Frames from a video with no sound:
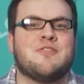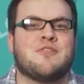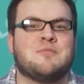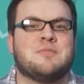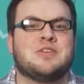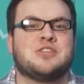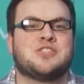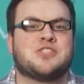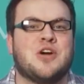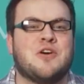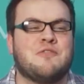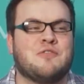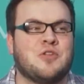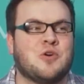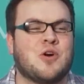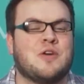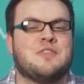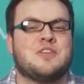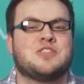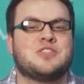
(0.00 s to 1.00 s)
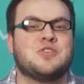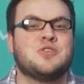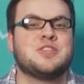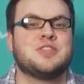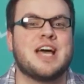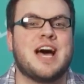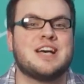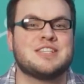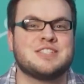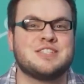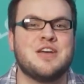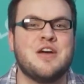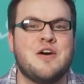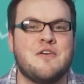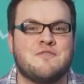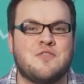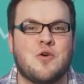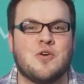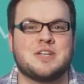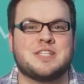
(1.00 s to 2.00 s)
from the show floor of the
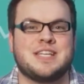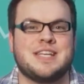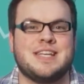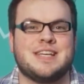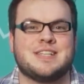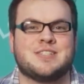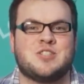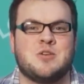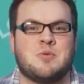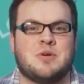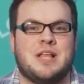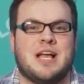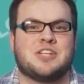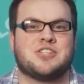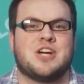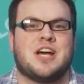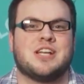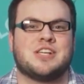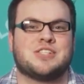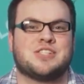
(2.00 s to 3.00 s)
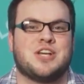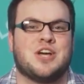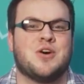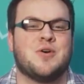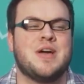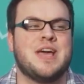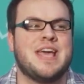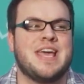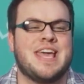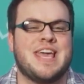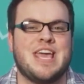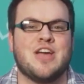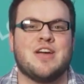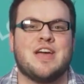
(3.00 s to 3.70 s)
2014 Consumer Electronics Show here